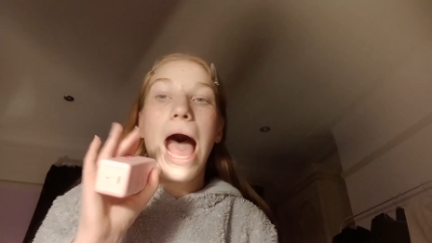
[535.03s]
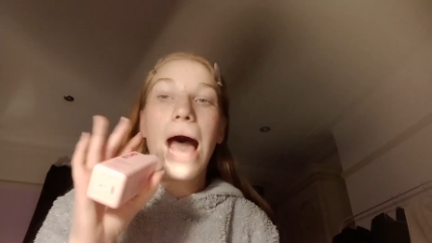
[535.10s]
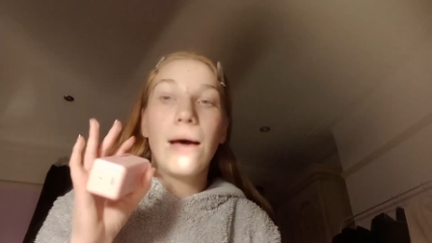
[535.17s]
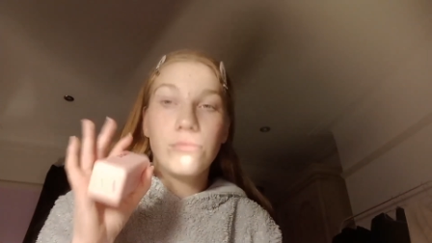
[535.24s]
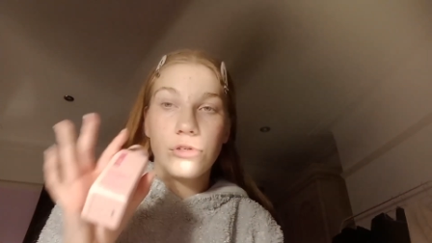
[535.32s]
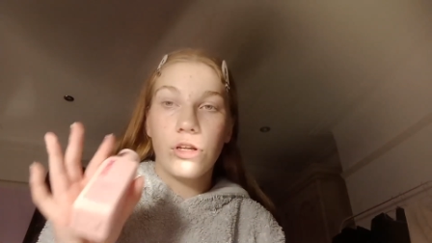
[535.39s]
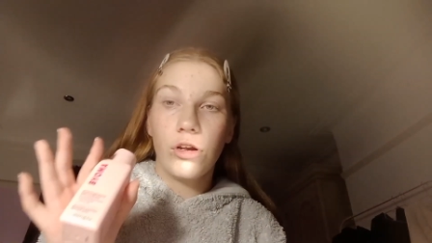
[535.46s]

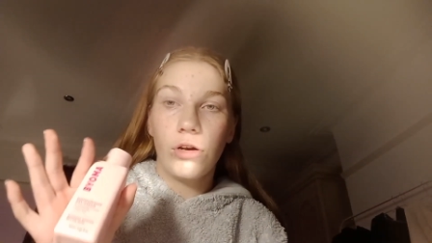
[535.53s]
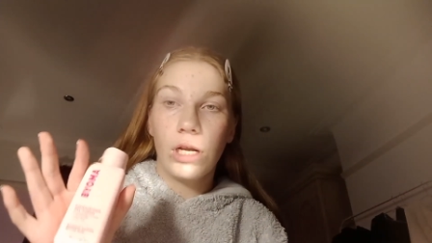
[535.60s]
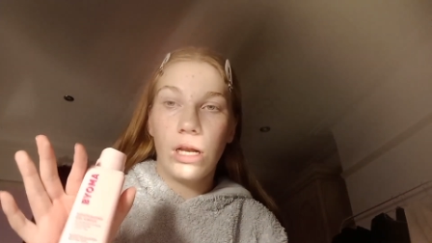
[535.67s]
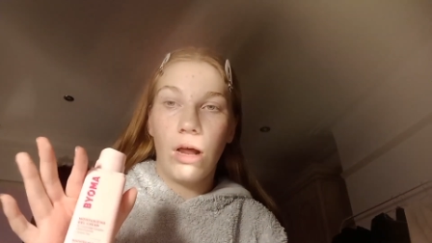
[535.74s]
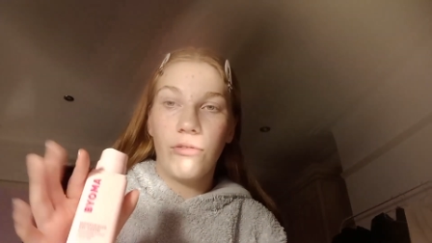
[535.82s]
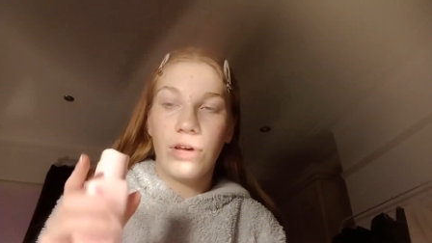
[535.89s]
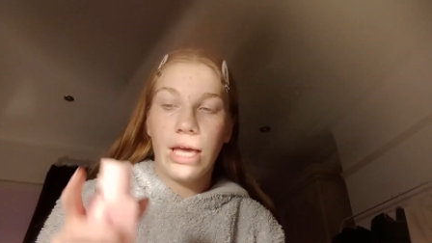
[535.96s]
absolutely
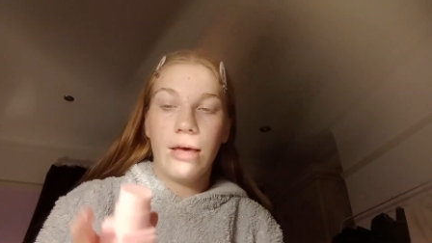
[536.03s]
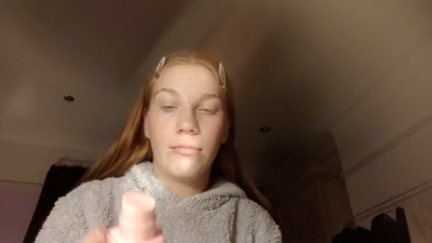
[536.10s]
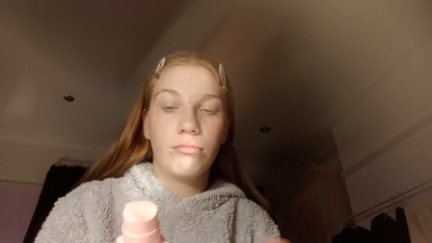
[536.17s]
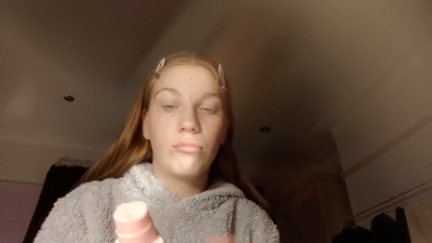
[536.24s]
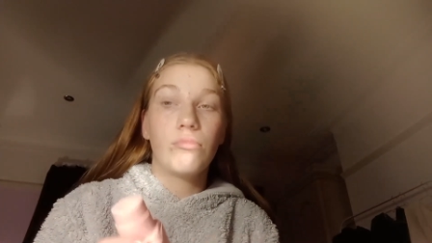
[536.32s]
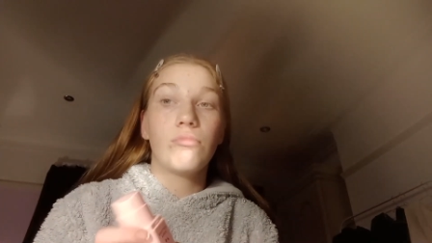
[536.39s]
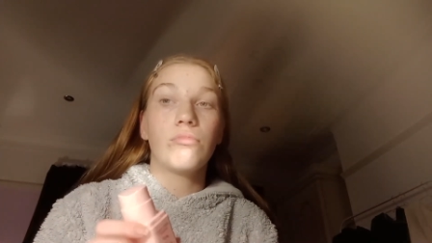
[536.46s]
loving it.
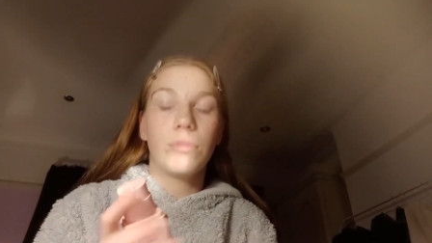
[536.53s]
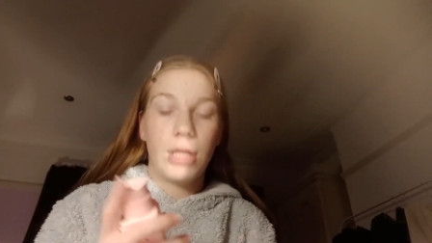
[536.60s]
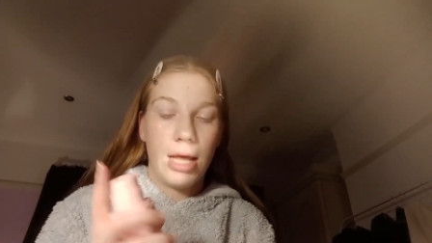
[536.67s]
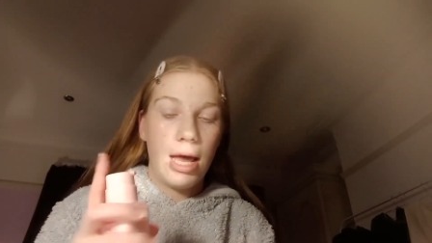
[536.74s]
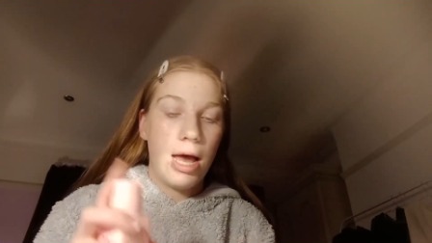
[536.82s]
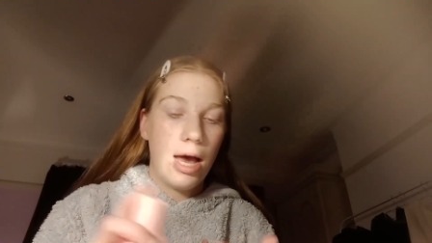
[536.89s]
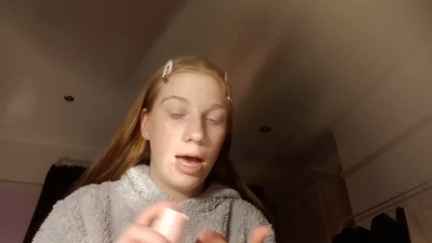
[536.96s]

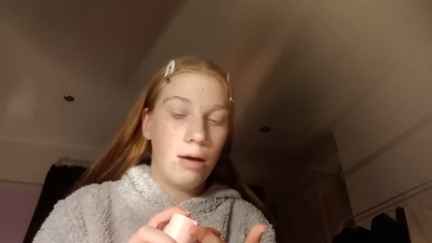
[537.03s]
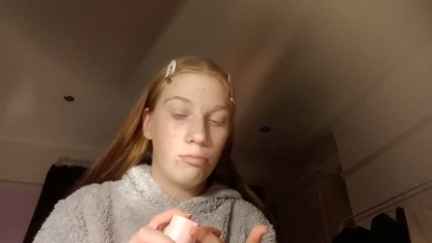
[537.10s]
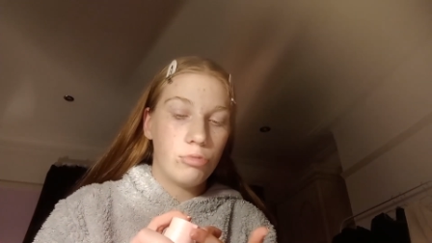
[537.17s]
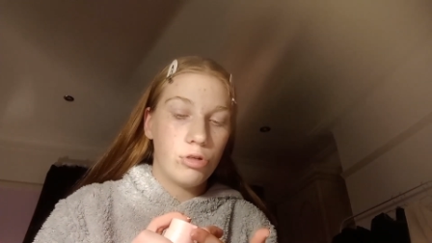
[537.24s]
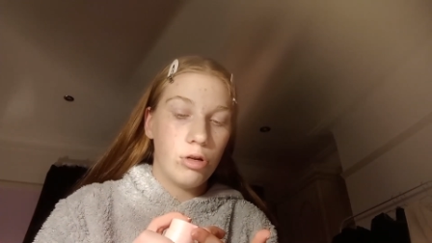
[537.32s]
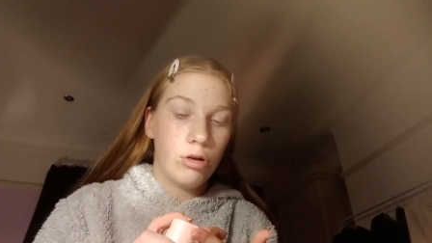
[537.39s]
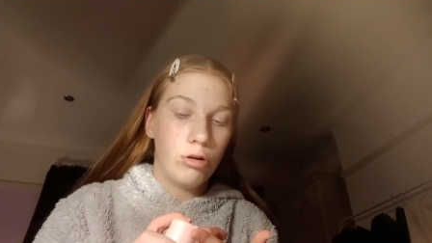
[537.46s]

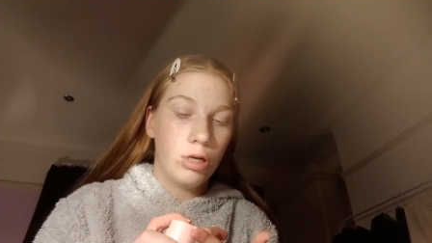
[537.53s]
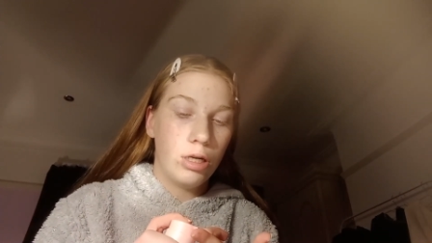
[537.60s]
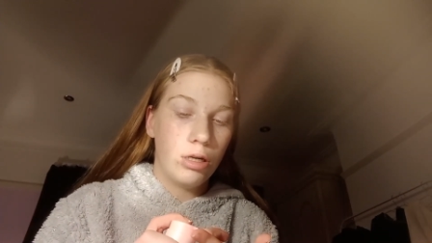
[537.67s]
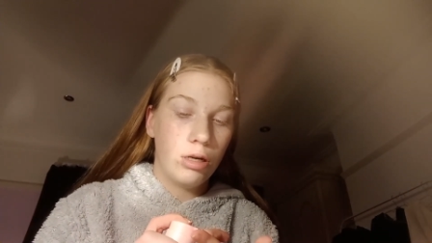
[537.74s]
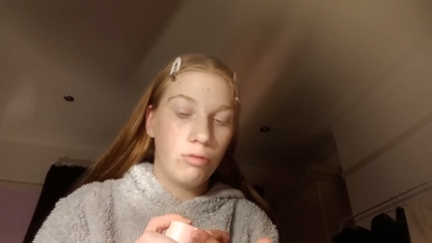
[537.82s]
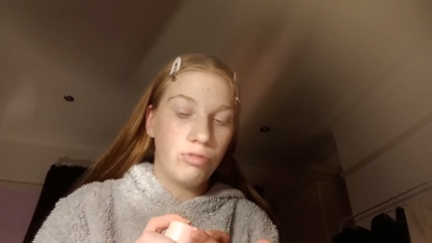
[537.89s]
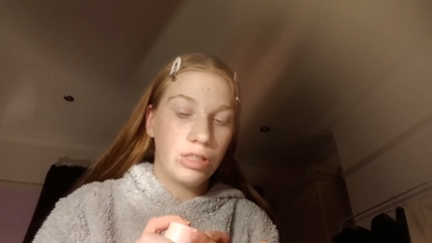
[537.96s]
Absolutely
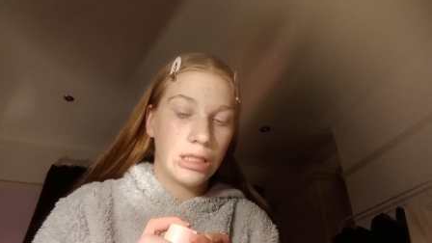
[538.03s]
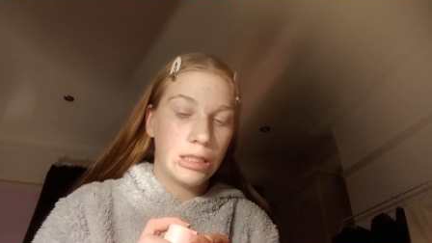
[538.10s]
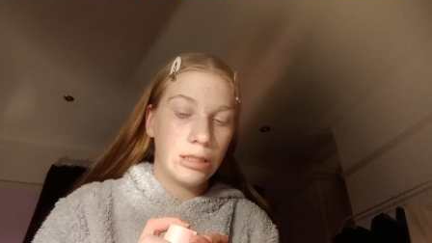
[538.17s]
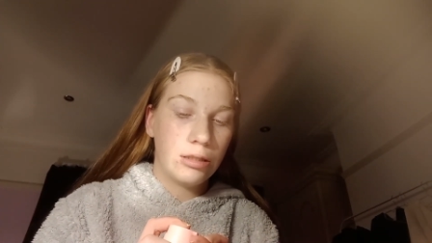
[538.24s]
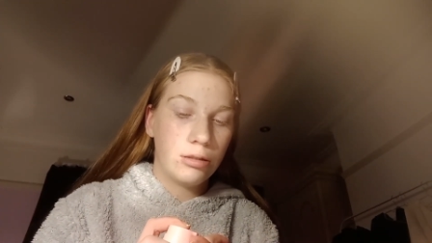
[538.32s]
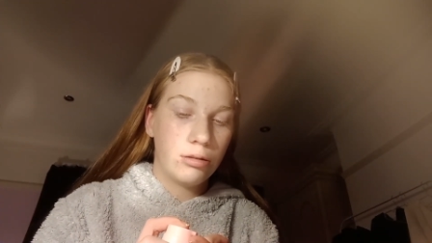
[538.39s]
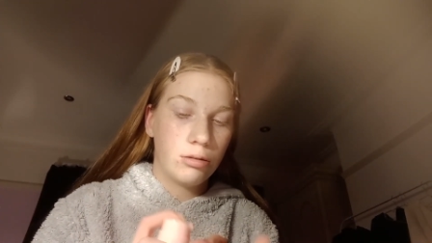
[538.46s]
loving
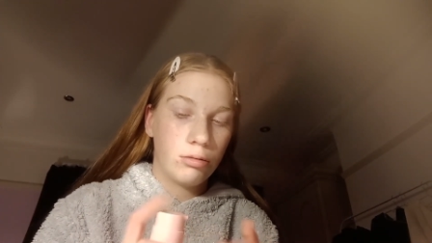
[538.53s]
it.